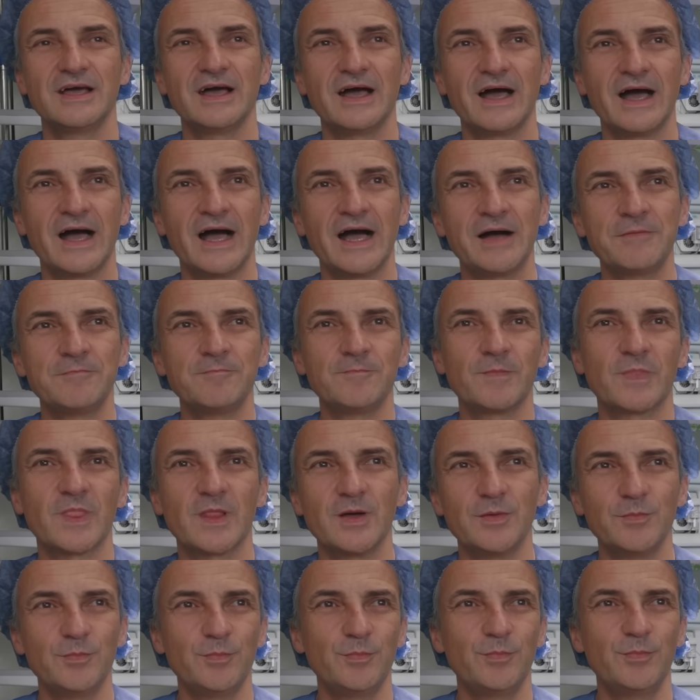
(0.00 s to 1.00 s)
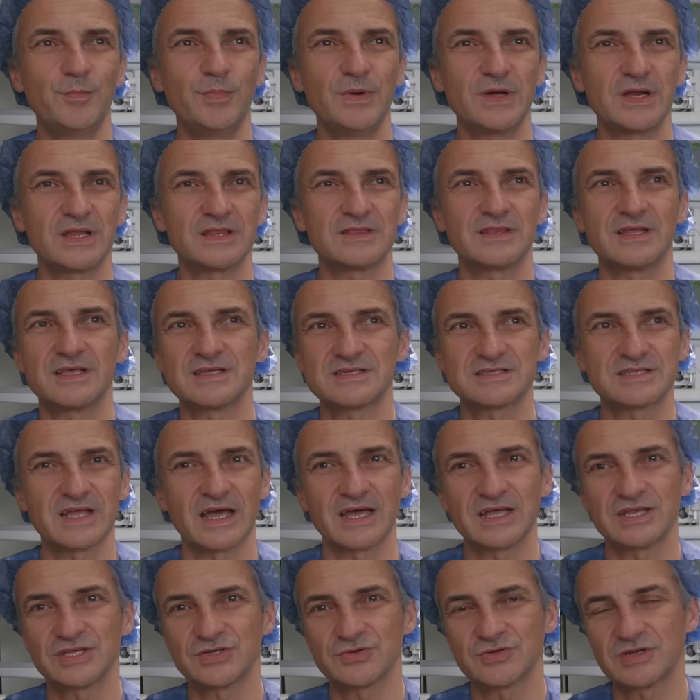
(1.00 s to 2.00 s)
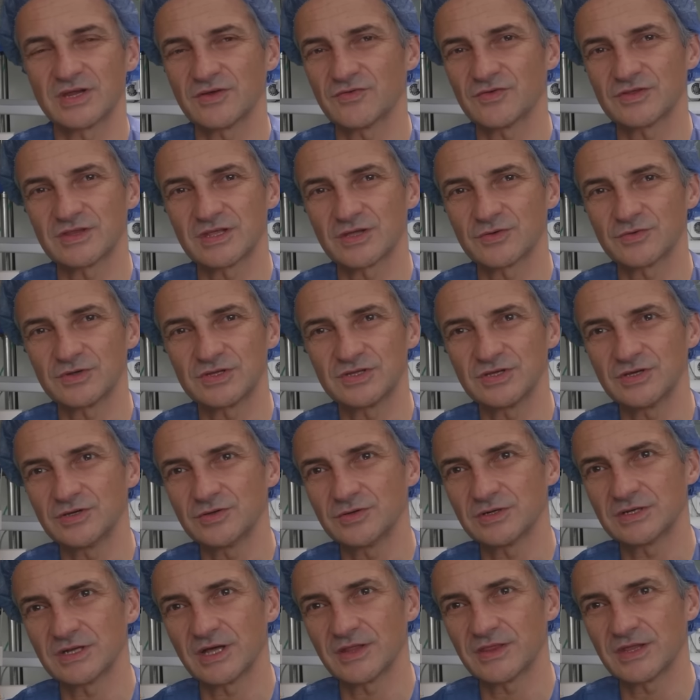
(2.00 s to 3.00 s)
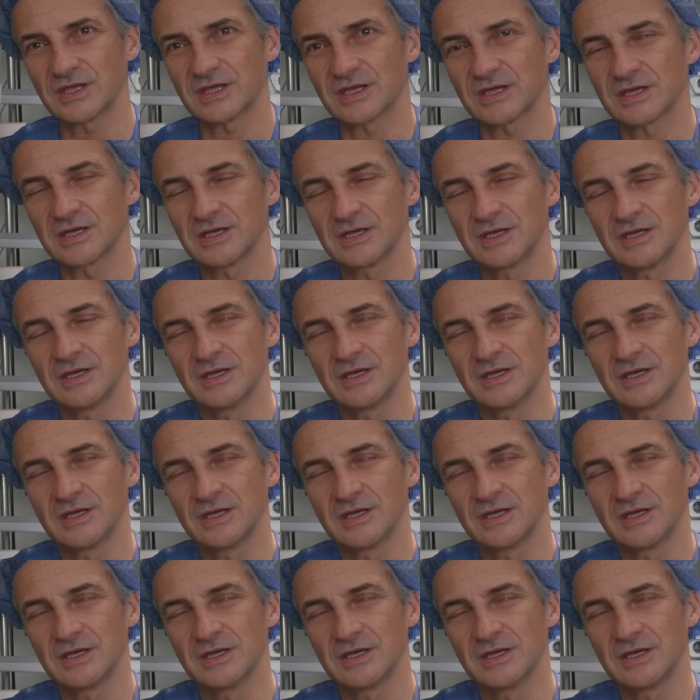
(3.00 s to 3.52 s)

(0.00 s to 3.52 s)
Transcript: Um, but it, there's danger in everything we do, and I think